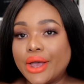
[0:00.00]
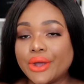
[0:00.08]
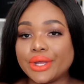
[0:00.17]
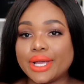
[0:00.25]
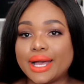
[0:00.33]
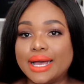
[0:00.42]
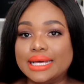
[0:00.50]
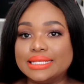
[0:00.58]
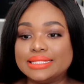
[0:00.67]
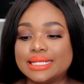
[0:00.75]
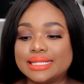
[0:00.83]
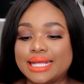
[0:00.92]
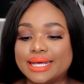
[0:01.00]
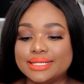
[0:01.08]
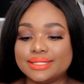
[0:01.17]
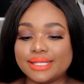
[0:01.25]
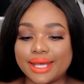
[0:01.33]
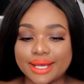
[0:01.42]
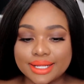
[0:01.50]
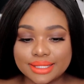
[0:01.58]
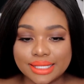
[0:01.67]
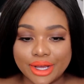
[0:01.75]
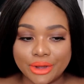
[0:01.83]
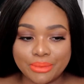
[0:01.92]
okay guys that is
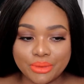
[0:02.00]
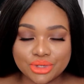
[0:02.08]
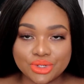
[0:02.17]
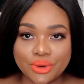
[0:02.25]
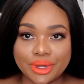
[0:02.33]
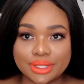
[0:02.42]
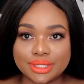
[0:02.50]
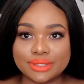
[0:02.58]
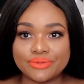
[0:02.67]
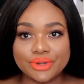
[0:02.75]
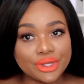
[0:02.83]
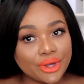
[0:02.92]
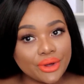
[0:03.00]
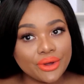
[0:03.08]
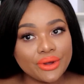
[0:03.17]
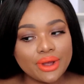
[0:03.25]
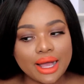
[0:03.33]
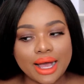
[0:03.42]
it i hope you enjoyed this video